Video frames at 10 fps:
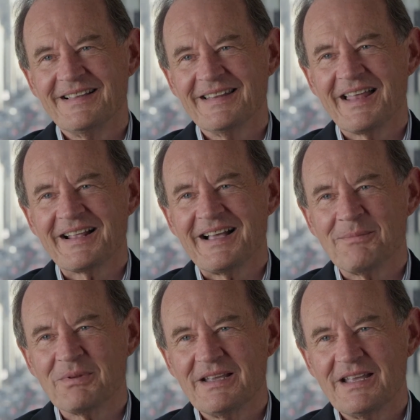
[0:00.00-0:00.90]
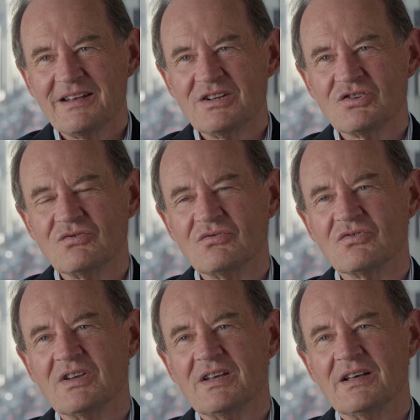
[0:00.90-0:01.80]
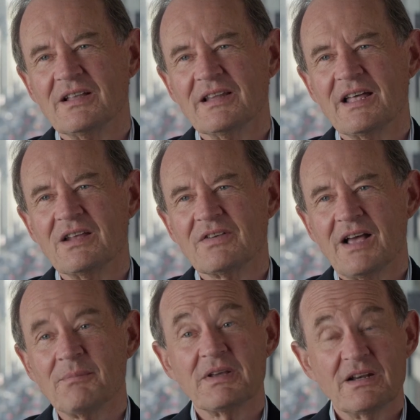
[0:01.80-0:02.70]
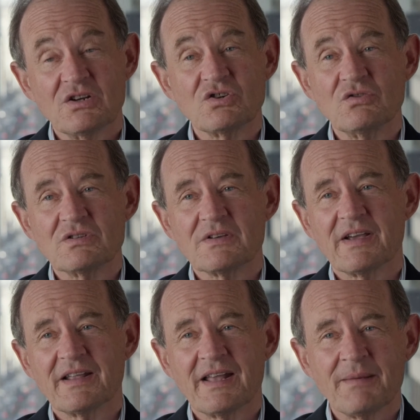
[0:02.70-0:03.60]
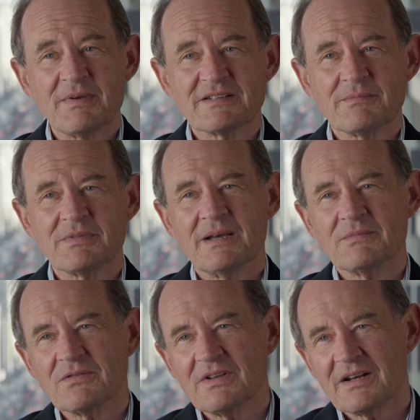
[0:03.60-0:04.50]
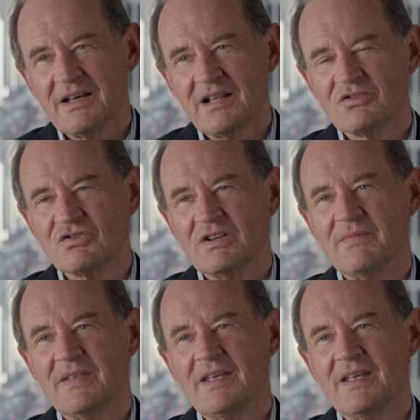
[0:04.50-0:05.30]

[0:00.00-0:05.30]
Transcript: a lot of complicated issues, a lot of complicated issues of economics, sometimes of technology.